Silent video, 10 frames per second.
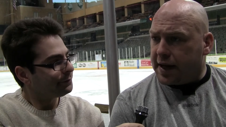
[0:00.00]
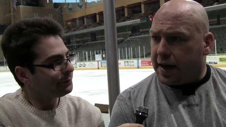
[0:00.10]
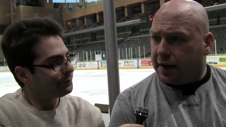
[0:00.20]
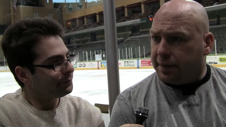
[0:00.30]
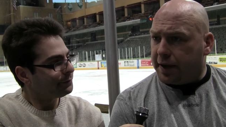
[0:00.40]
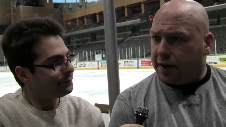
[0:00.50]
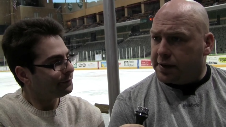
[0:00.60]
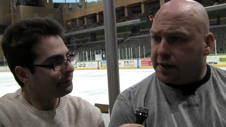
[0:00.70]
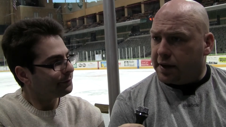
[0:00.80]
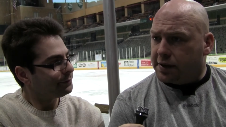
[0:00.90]
Speaker 1: that. I mean,
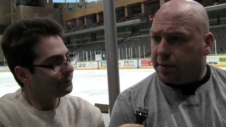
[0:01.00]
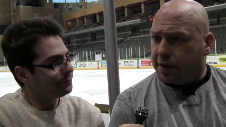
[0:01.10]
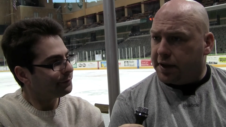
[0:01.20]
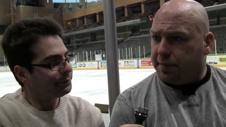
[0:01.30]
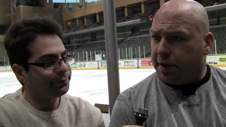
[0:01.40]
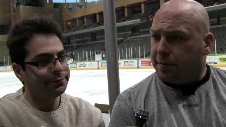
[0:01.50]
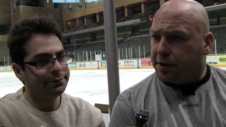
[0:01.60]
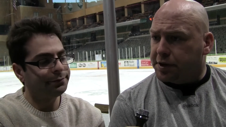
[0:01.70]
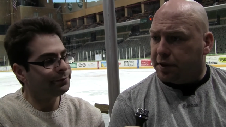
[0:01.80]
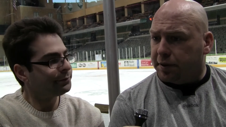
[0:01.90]
it's uh, it's about a team being
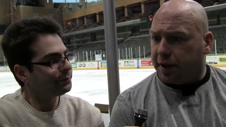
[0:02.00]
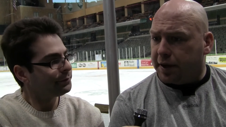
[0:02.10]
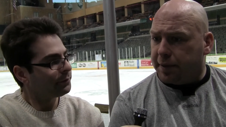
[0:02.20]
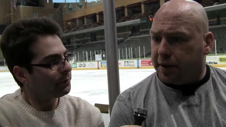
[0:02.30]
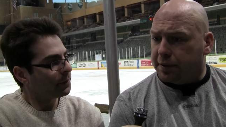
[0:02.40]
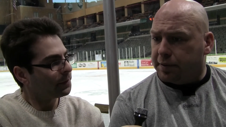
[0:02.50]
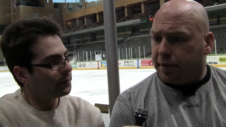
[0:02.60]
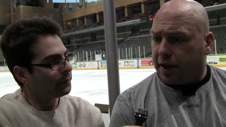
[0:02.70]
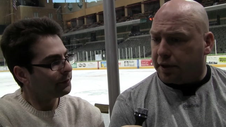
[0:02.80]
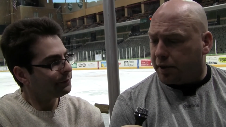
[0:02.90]
mature. We got to be,
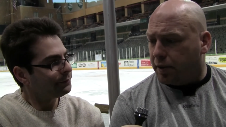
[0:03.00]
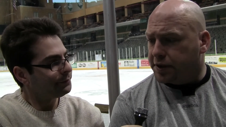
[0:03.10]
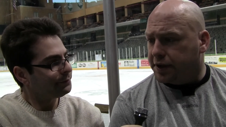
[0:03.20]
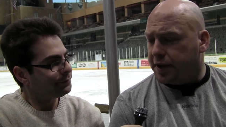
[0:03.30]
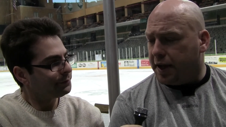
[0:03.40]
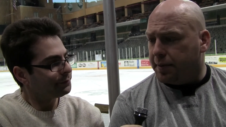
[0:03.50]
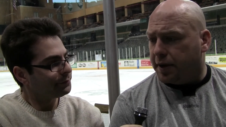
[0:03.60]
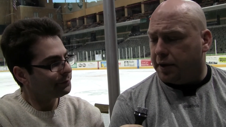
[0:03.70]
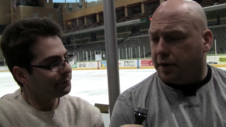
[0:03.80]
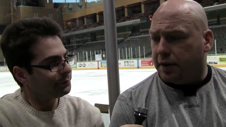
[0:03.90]
we got to grow as a team
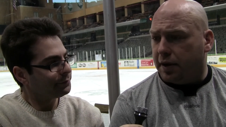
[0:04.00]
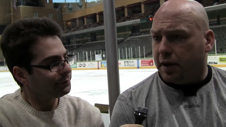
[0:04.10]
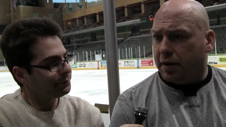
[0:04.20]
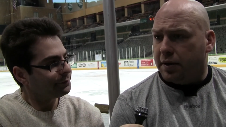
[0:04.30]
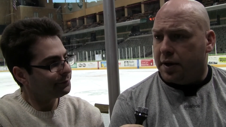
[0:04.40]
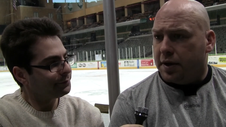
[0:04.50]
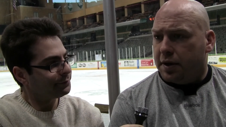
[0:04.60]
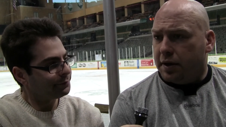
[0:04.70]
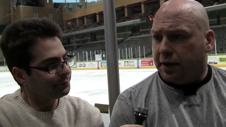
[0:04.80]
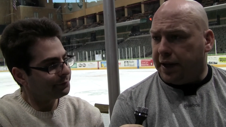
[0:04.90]
and, and uh,
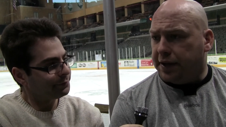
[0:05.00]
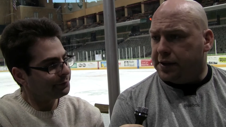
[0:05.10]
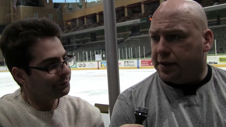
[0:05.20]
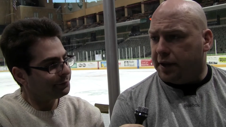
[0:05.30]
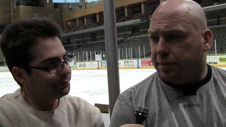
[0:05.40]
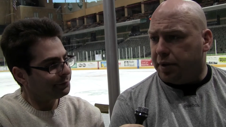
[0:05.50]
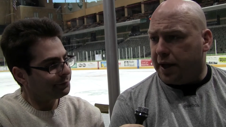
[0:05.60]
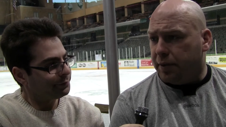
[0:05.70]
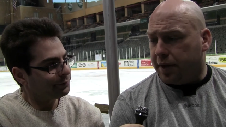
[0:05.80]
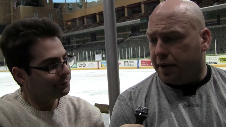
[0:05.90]
leads and, and,
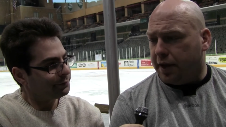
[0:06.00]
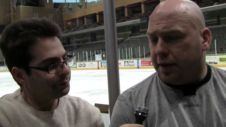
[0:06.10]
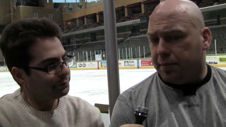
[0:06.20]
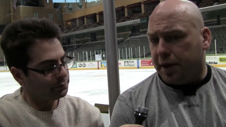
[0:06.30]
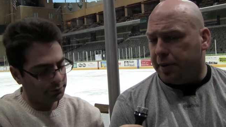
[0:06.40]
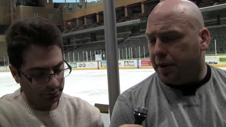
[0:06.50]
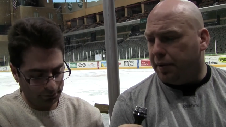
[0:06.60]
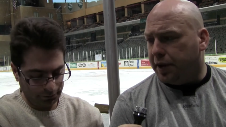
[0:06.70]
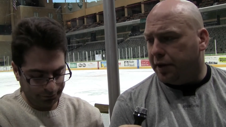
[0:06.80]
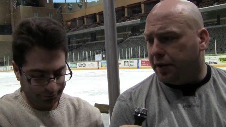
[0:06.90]
playing with the lead and playing without
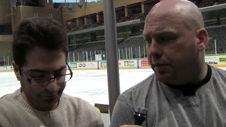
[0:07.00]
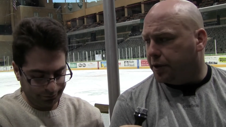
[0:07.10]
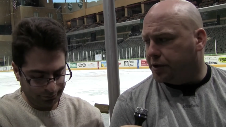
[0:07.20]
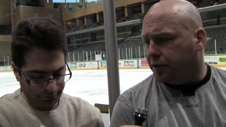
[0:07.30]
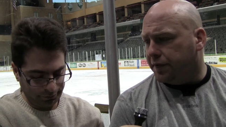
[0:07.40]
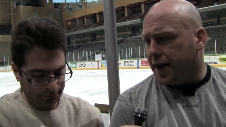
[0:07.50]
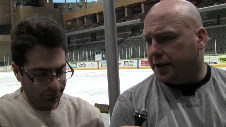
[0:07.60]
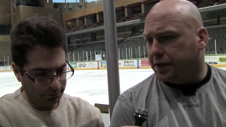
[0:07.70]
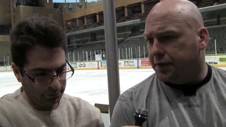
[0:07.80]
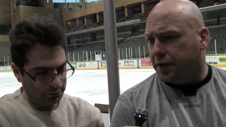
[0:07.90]
a lead are mature
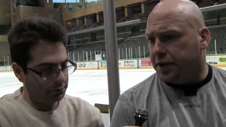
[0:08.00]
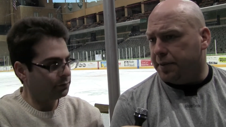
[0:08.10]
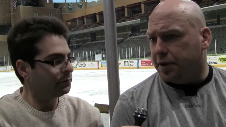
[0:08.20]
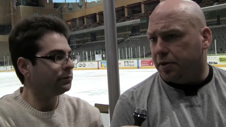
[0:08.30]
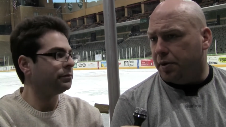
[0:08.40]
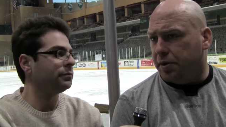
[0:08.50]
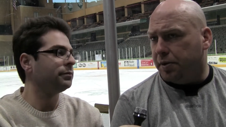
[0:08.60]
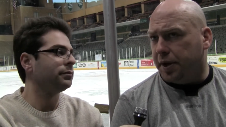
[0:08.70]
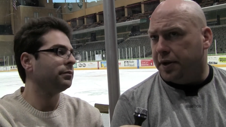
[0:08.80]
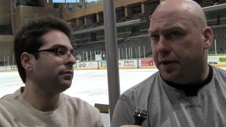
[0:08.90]
factors for a team to grow
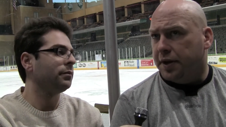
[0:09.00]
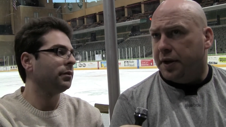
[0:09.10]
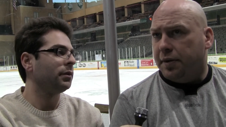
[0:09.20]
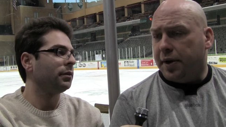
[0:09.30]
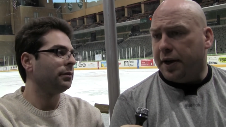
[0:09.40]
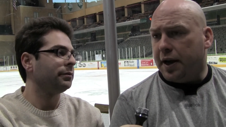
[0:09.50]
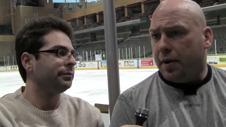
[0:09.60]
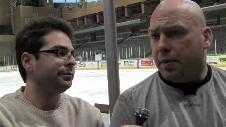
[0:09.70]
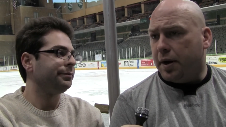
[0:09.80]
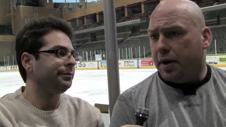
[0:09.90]
through. And right
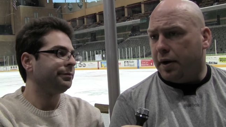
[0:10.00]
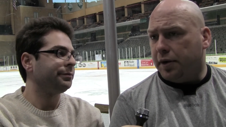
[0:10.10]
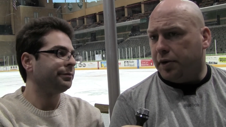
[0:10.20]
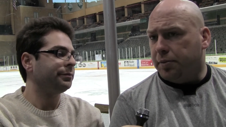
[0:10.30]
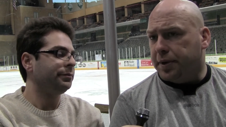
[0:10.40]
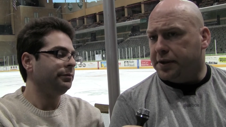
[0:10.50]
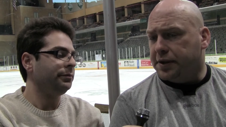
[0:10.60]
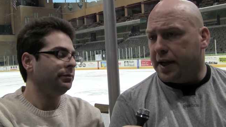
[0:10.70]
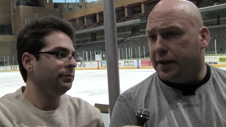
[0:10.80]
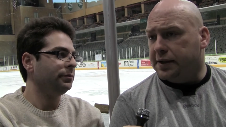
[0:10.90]
now, uh, our group
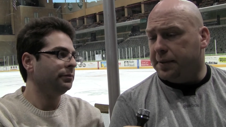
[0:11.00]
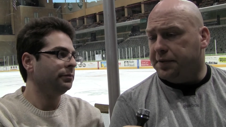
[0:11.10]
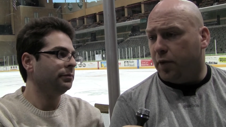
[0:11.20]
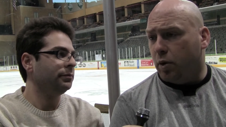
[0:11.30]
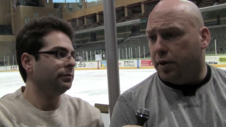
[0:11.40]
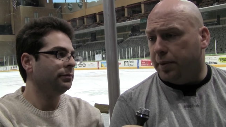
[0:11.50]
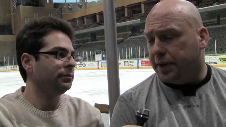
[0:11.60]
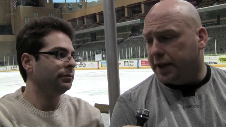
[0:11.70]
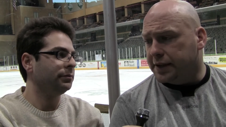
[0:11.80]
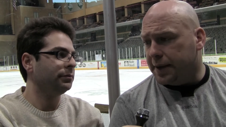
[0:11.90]
has taken steps forward, and then
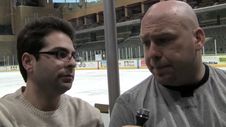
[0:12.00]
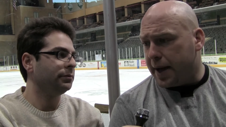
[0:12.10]
we take a step